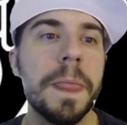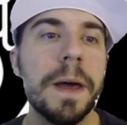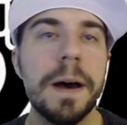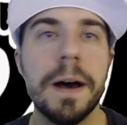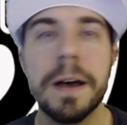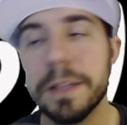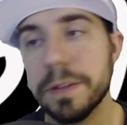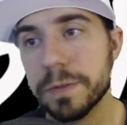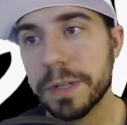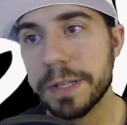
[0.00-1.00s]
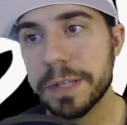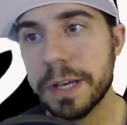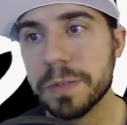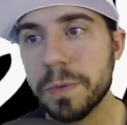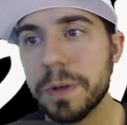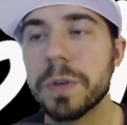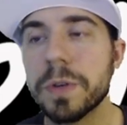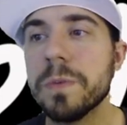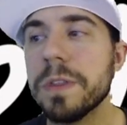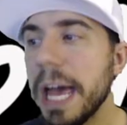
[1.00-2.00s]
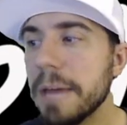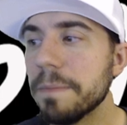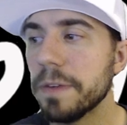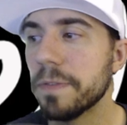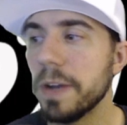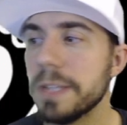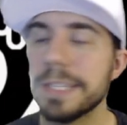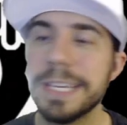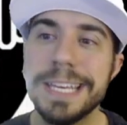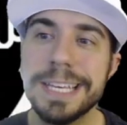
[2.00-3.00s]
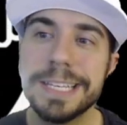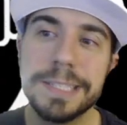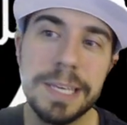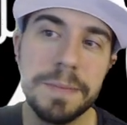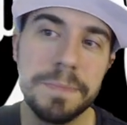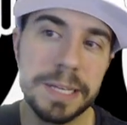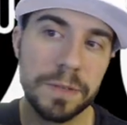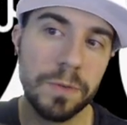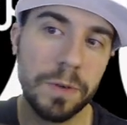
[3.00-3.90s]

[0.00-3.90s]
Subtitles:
And those things as well. So that, my friends, is the best of one